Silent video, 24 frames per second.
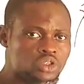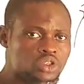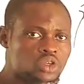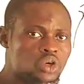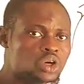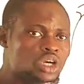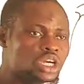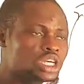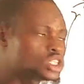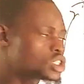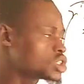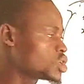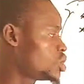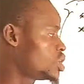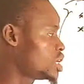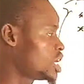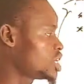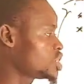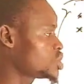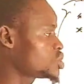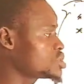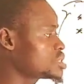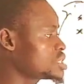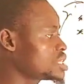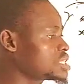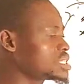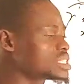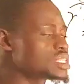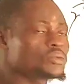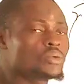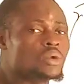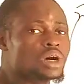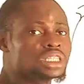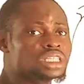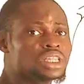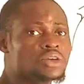So it only uses the
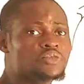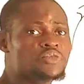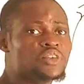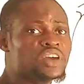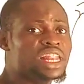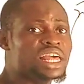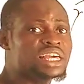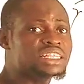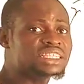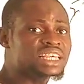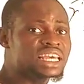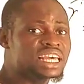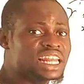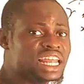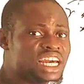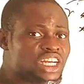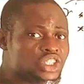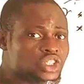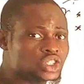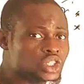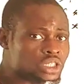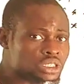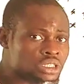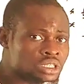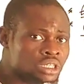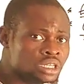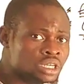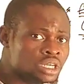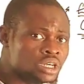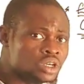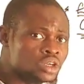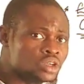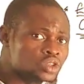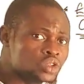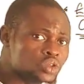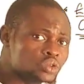valence electron
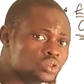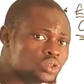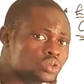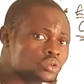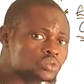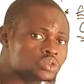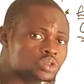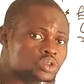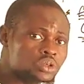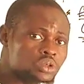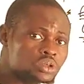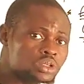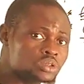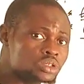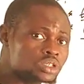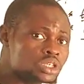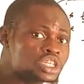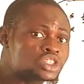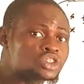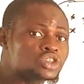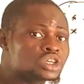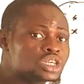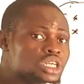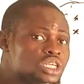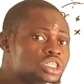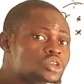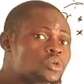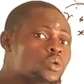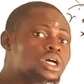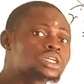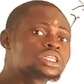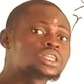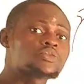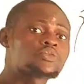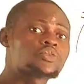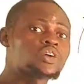it uses
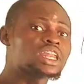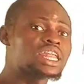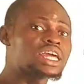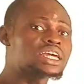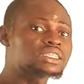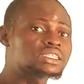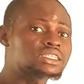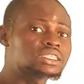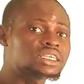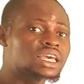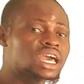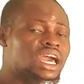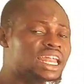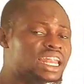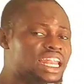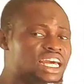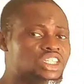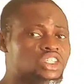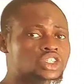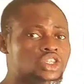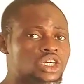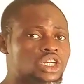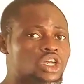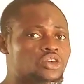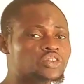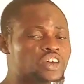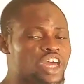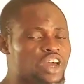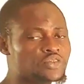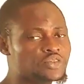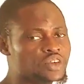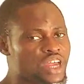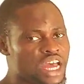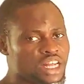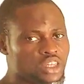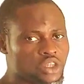the valence electron of
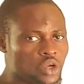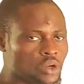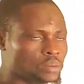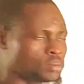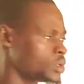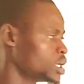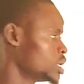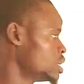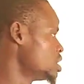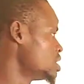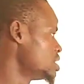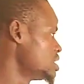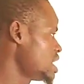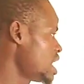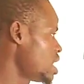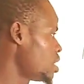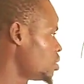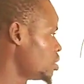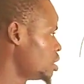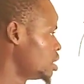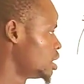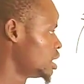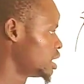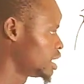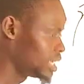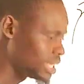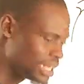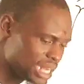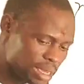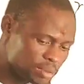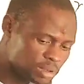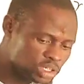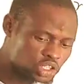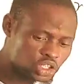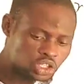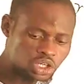every atom. Now,
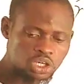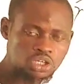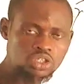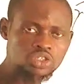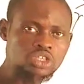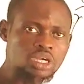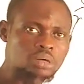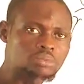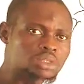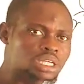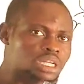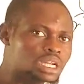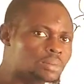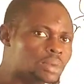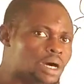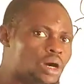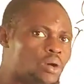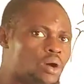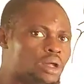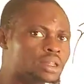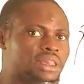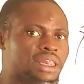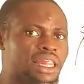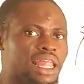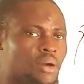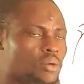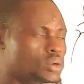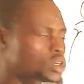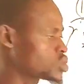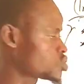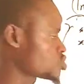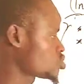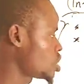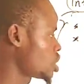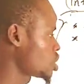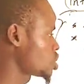let me show you something about
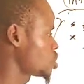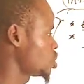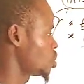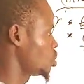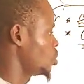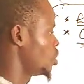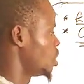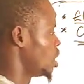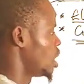Lewis structure.